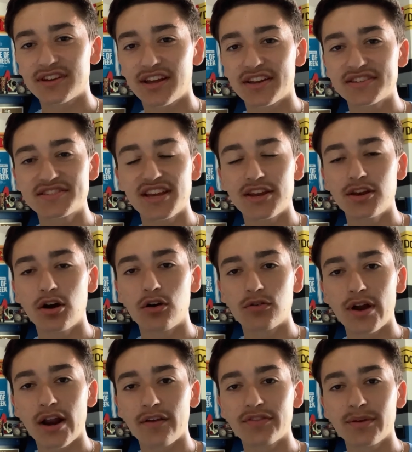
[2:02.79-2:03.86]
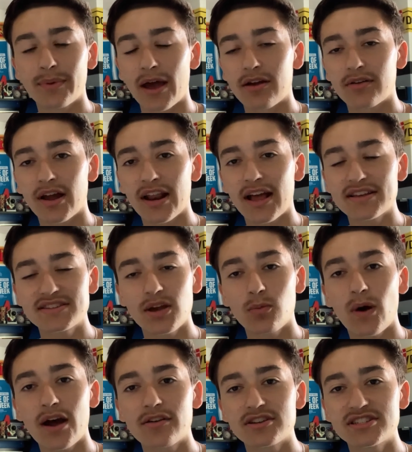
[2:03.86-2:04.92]
gonna say no right off the bat, right? I say
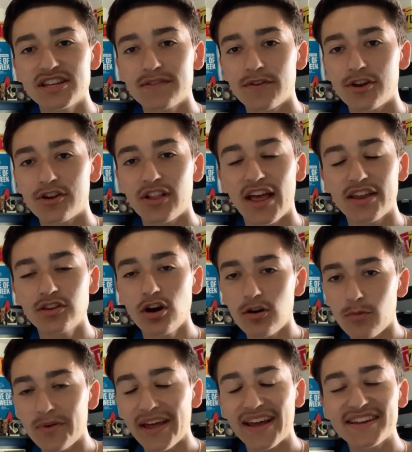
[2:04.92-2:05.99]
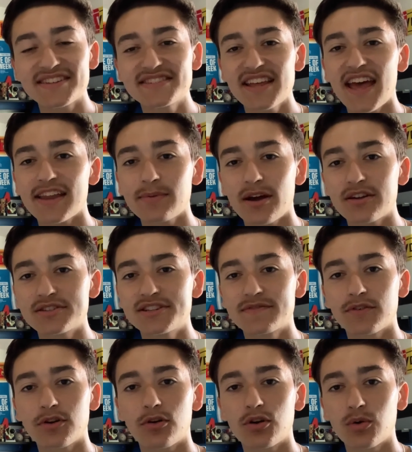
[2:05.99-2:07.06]
wide receiver, and you're like, nope, we had a stacked wide
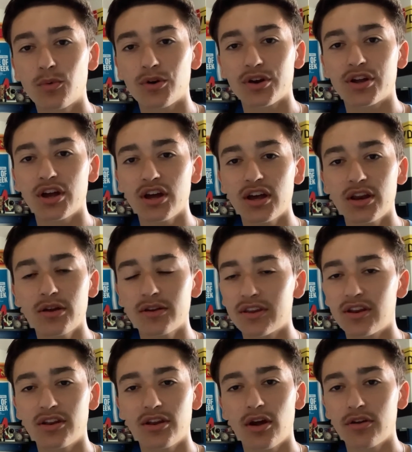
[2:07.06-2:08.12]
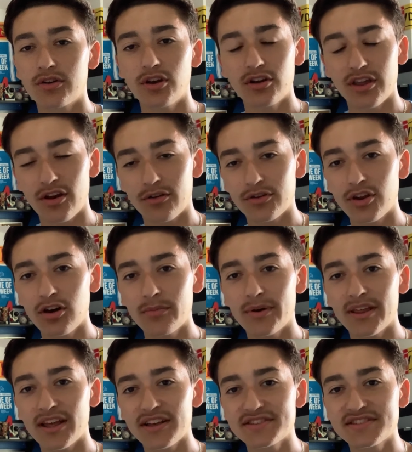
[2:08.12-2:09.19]
receiver corps, we're good. You know, no, you know,
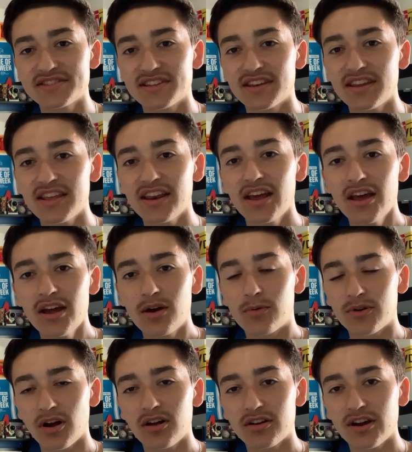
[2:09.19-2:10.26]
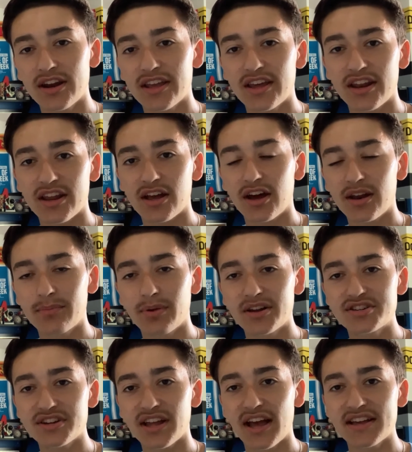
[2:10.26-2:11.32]
nobody else is in need. We're already gonna cut a
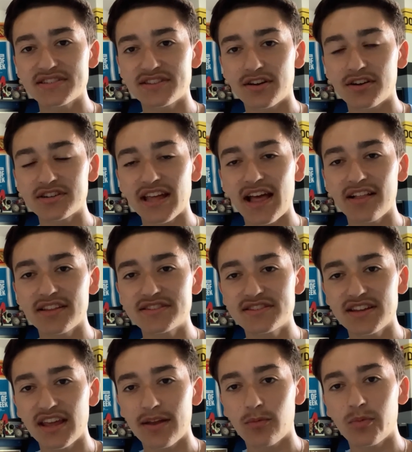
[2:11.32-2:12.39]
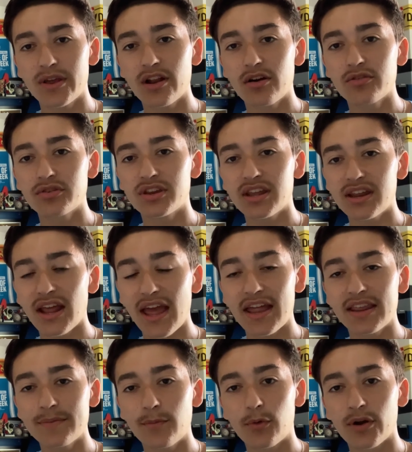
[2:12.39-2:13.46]
bunch of guys that are talented, and we don't need
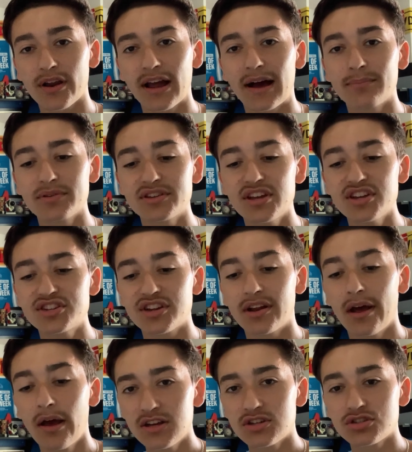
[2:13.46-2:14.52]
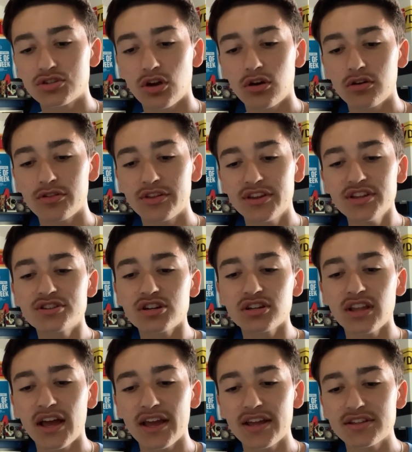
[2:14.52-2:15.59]
any more competition. So the Detroit
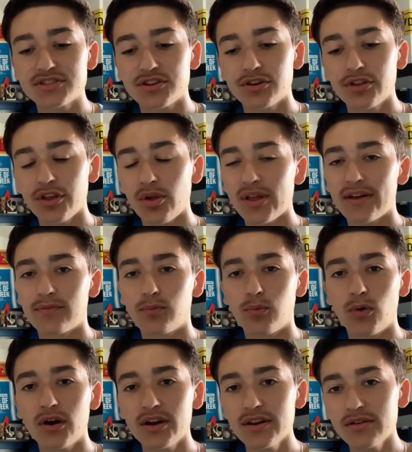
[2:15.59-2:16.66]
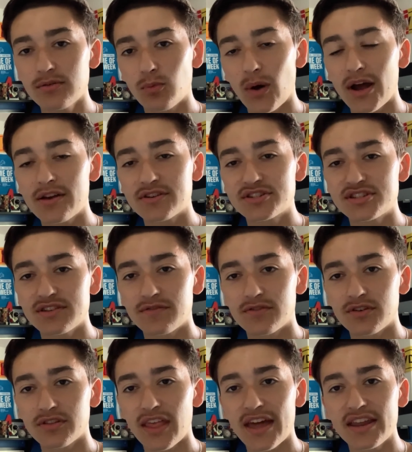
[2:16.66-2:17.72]
Lions currently only have one wide
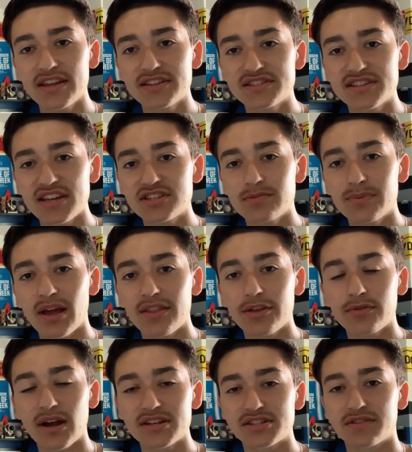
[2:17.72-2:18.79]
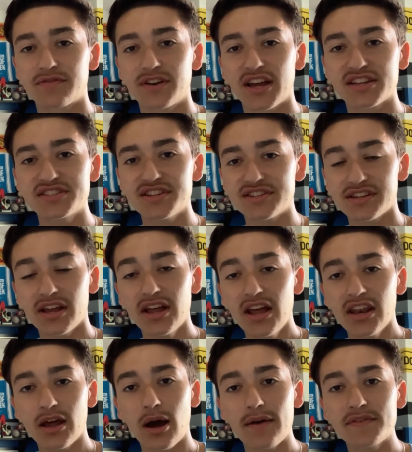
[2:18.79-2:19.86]
receiver that is set to be on the roster for next season.
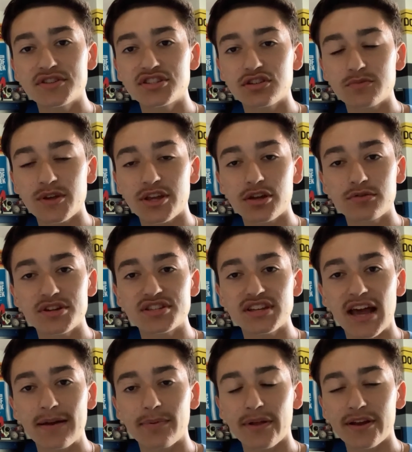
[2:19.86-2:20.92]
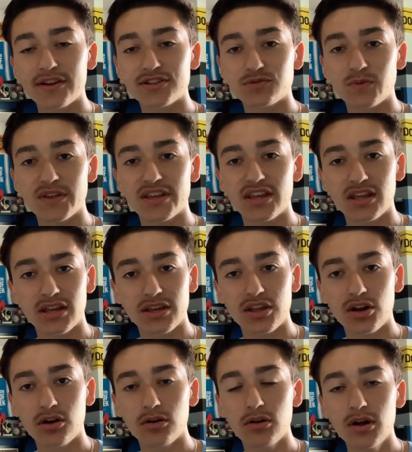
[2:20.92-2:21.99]
Now, obviously, we can resign players, we can, you
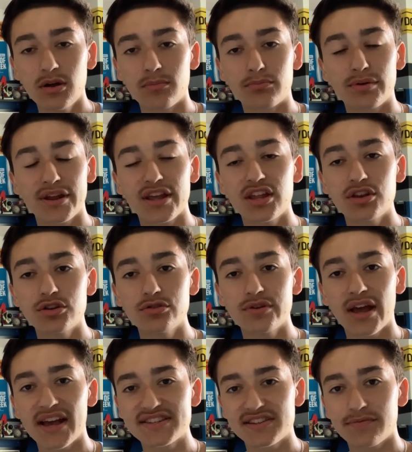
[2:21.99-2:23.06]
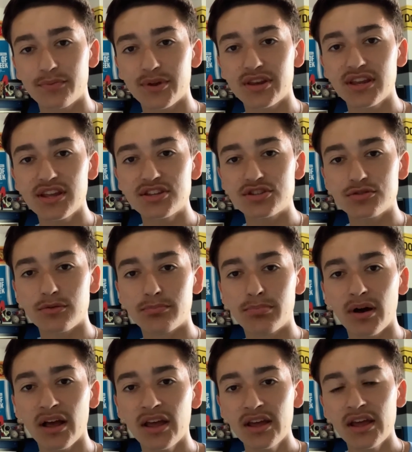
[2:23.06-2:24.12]
know, bring in new guys if we need to, but